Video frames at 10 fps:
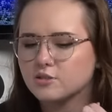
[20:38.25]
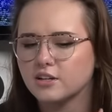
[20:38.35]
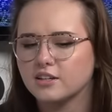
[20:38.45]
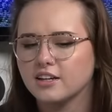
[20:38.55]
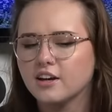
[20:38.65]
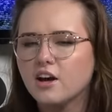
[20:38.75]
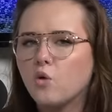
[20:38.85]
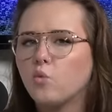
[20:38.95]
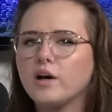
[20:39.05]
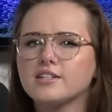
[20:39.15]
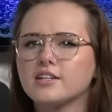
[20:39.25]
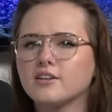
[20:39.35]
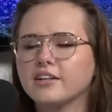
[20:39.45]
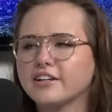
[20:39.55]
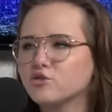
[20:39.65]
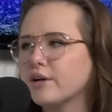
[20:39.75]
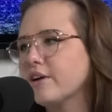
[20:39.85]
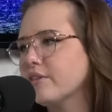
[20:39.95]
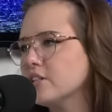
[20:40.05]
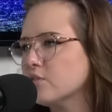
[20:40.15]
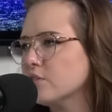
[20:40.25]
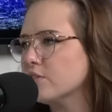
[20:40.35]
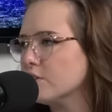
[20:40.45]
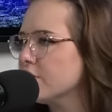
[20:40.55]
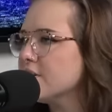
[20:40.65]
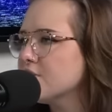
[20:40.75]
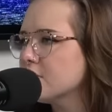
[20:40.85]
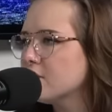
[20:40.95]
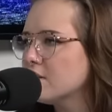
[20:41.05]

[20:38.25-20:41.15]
sort of thing. Why isn't there, like, a drag race for furries?